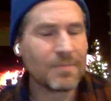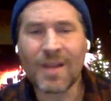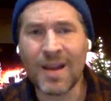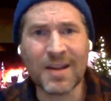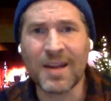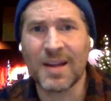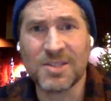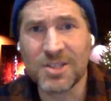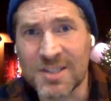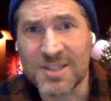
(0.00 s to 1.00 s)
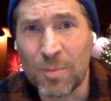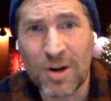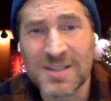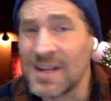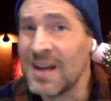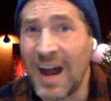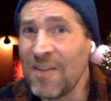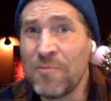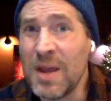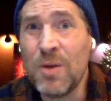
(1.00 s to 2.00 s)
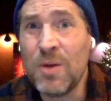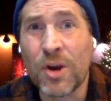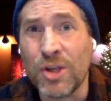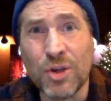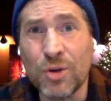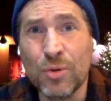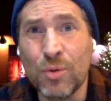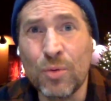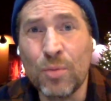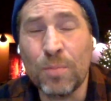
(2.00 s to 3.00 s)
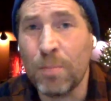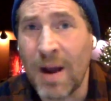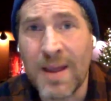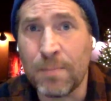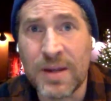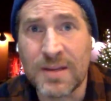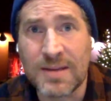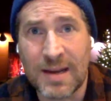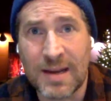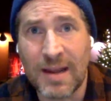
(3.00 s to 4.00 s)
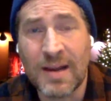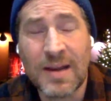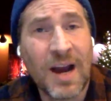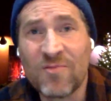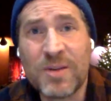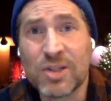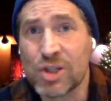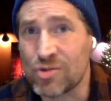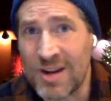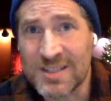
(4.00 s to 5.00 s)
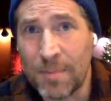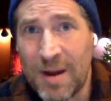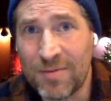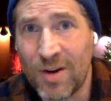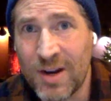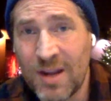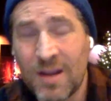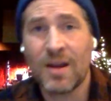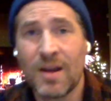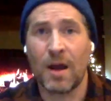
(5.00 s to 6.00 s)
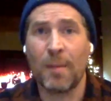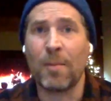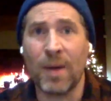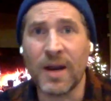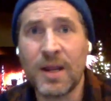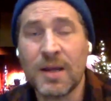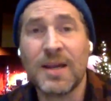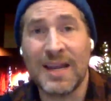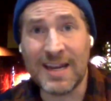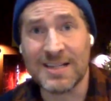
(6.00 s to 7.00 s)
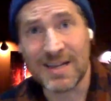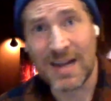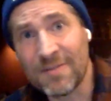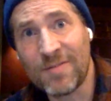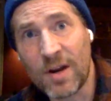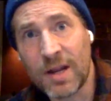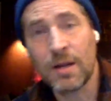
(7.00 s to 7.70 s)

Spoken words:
again, just to summarize, I've been where you might be today. I've been stressed about money. It is not funny.